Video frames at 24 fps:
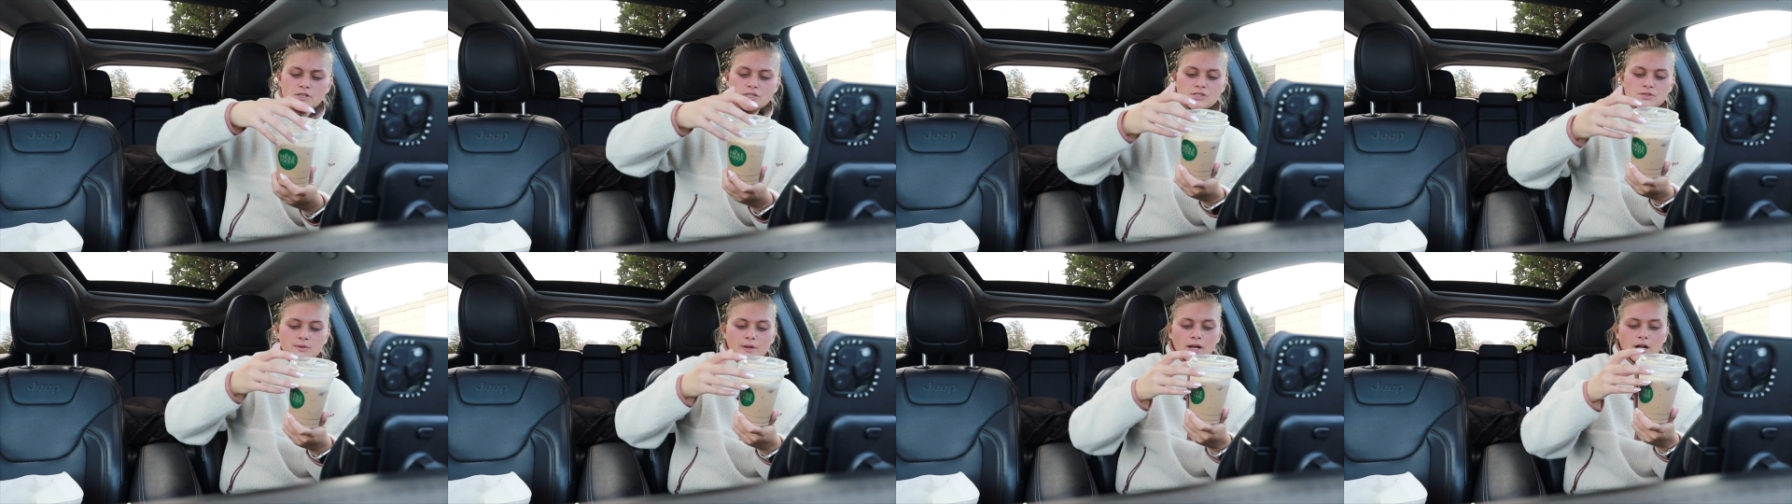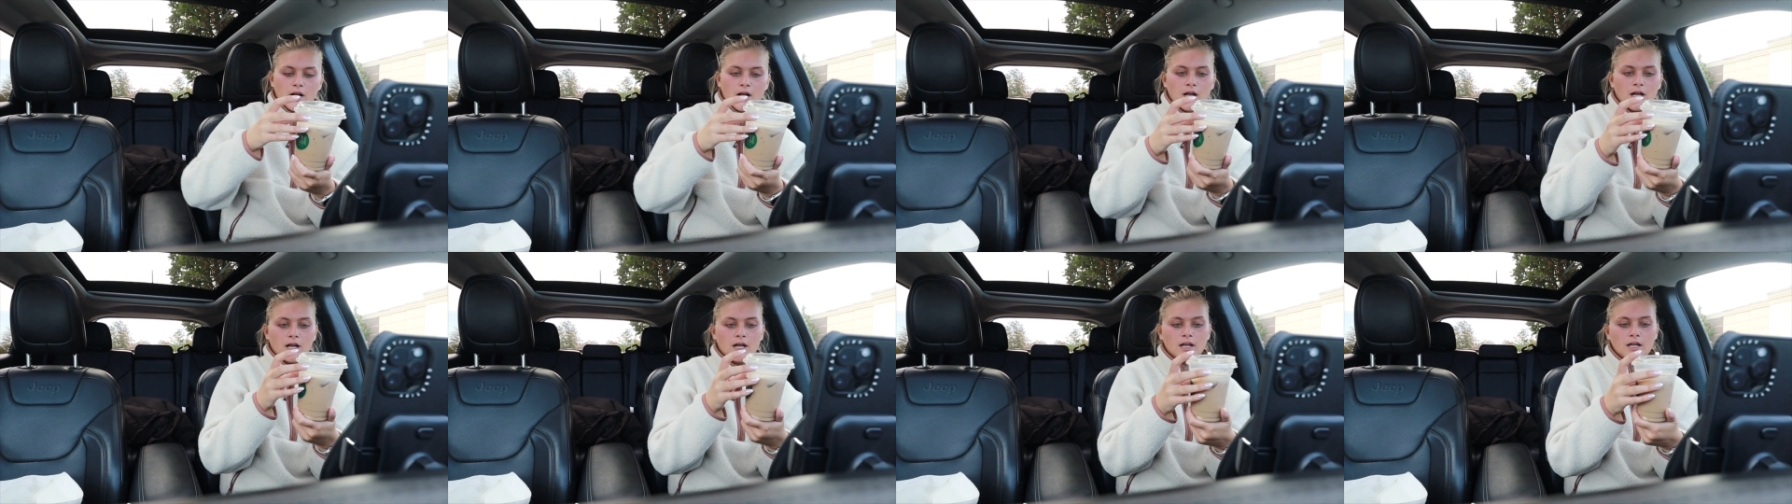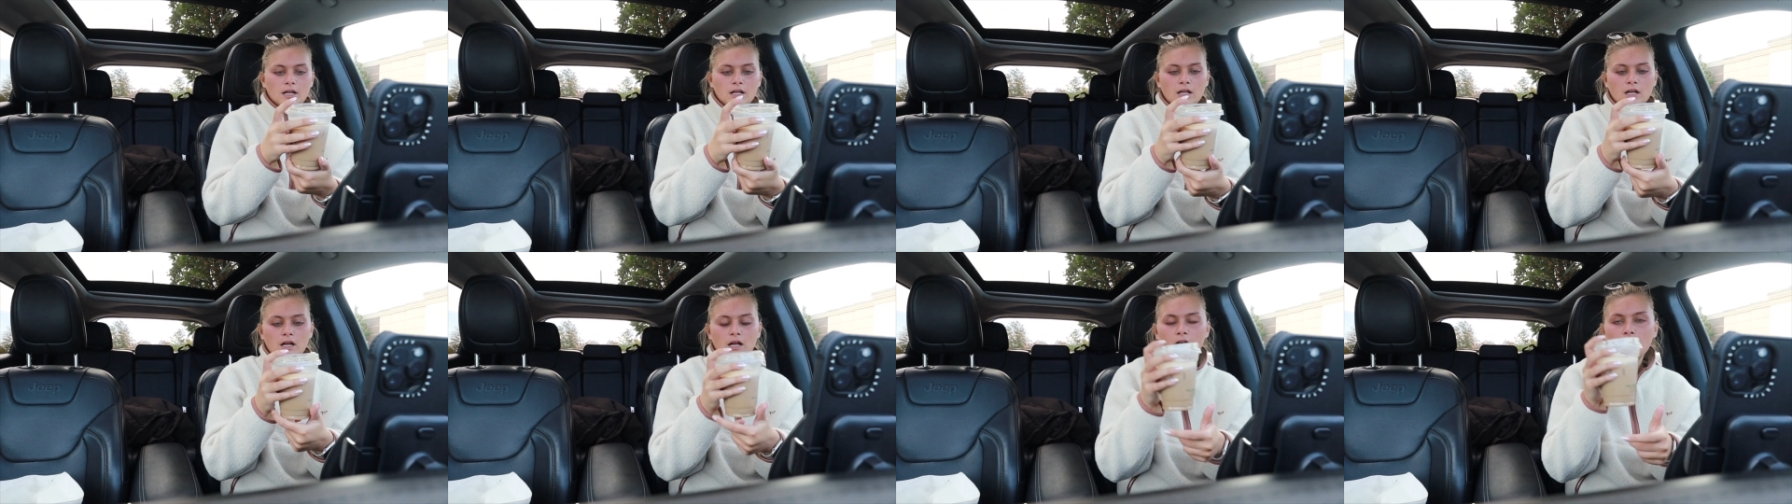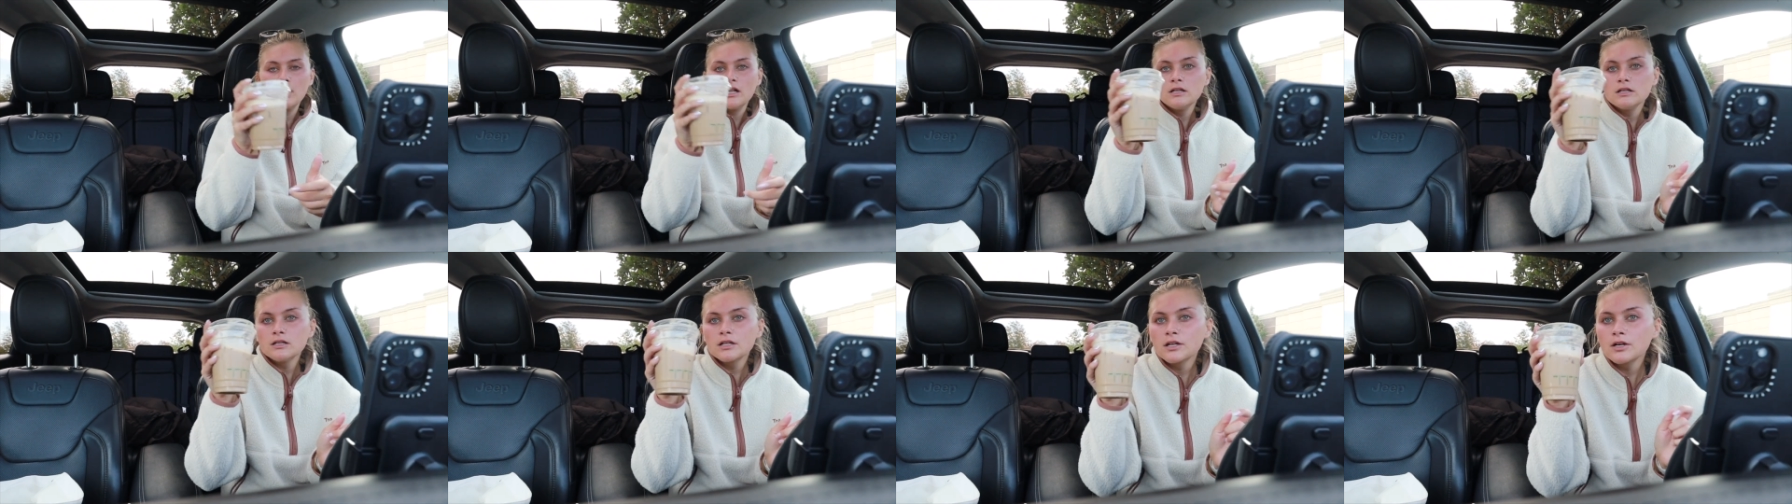So I got
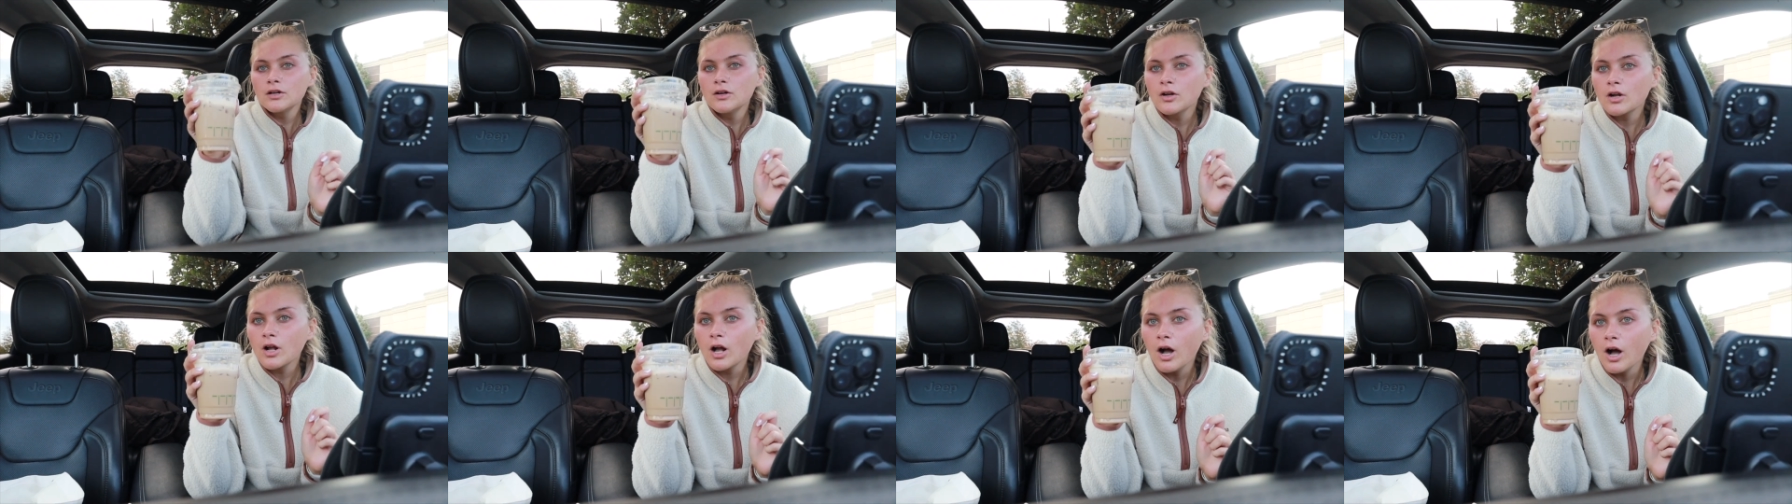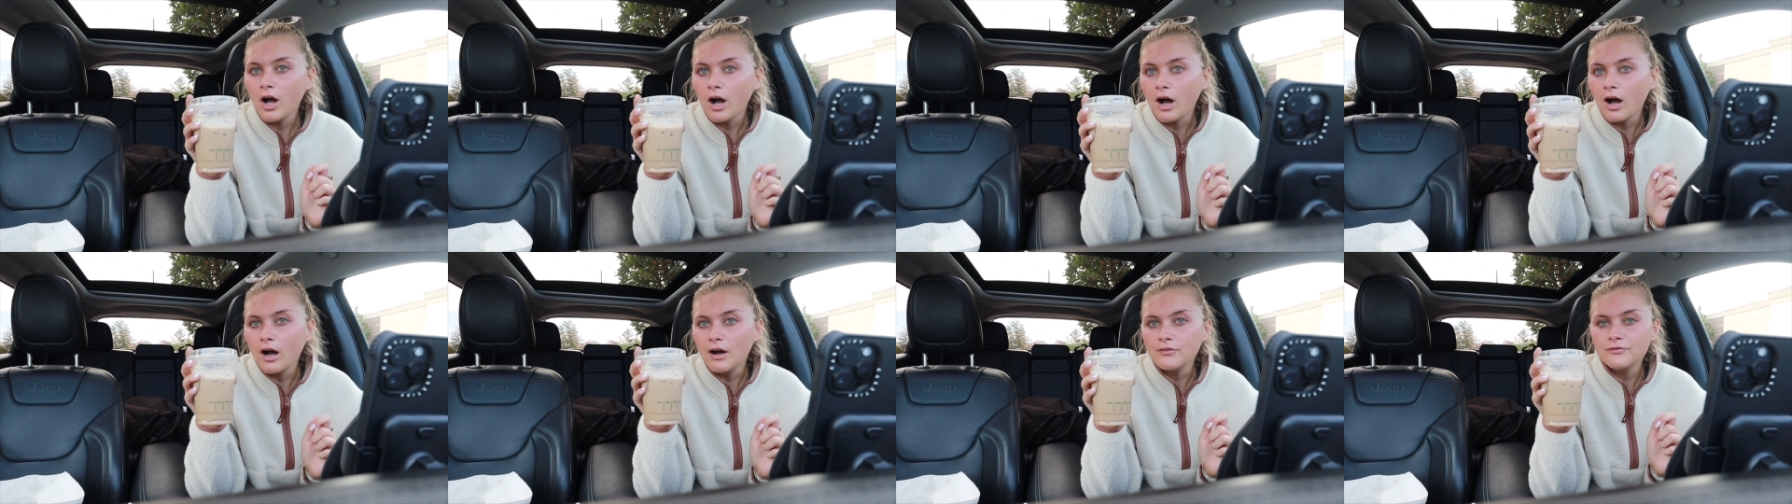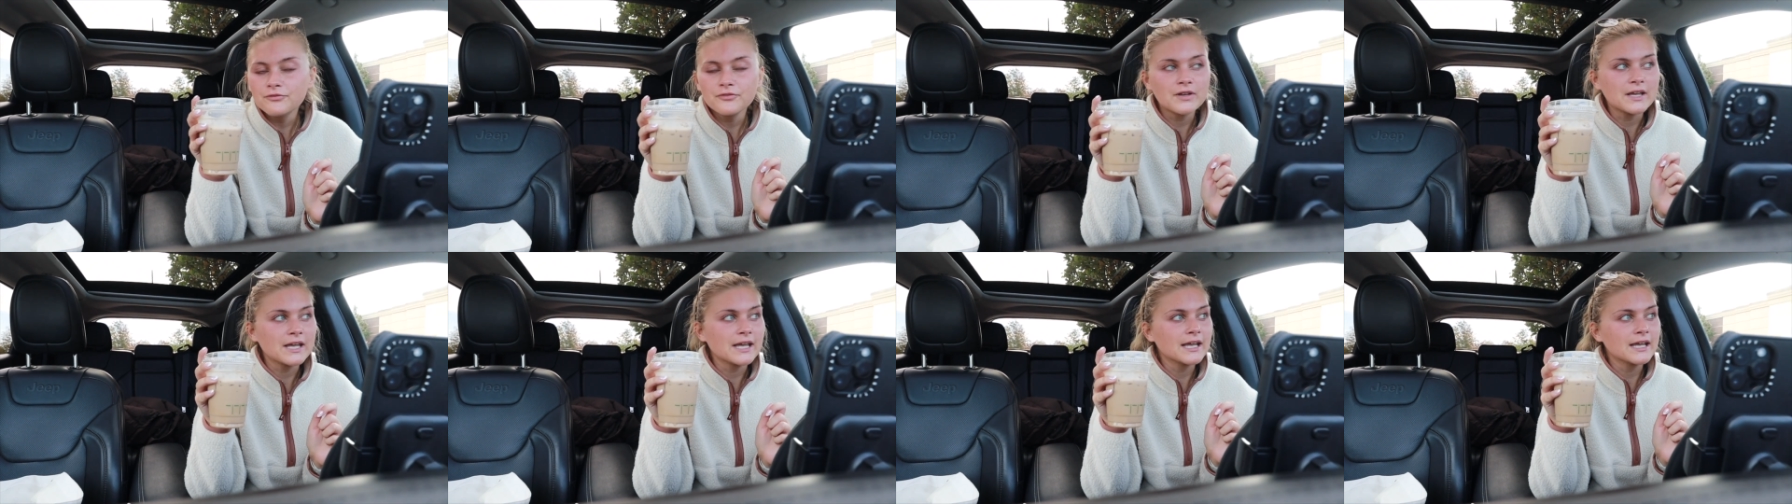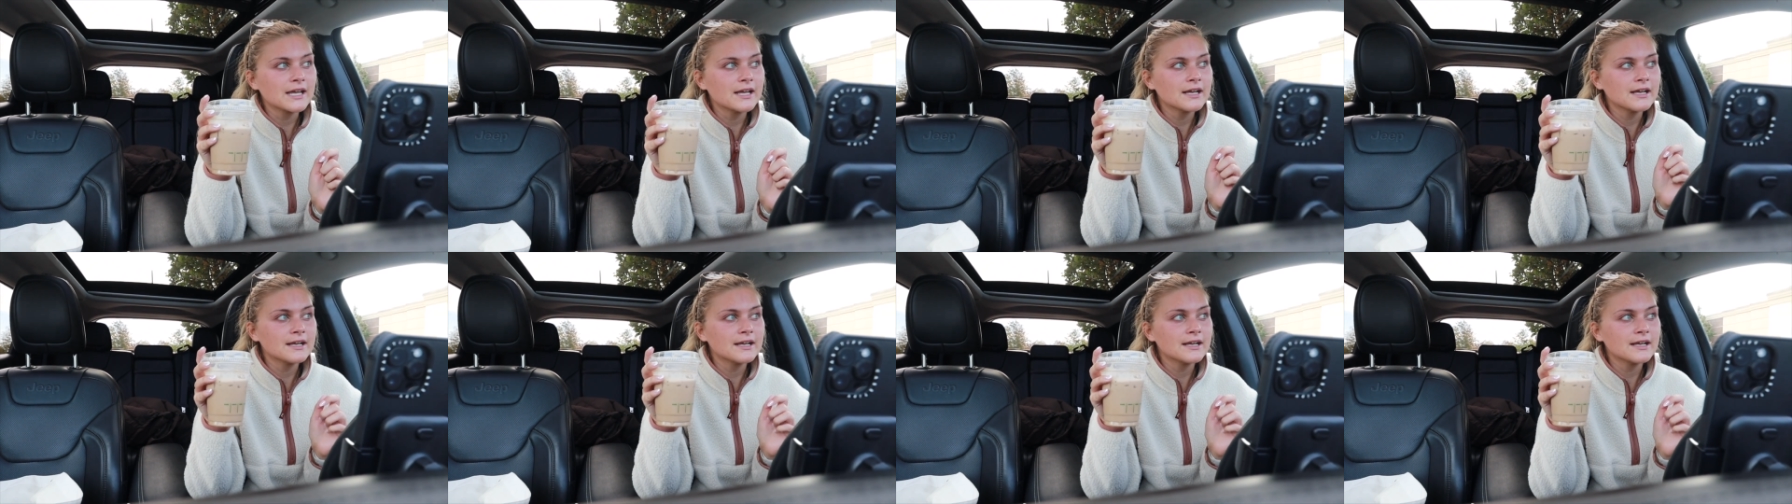a little coffee.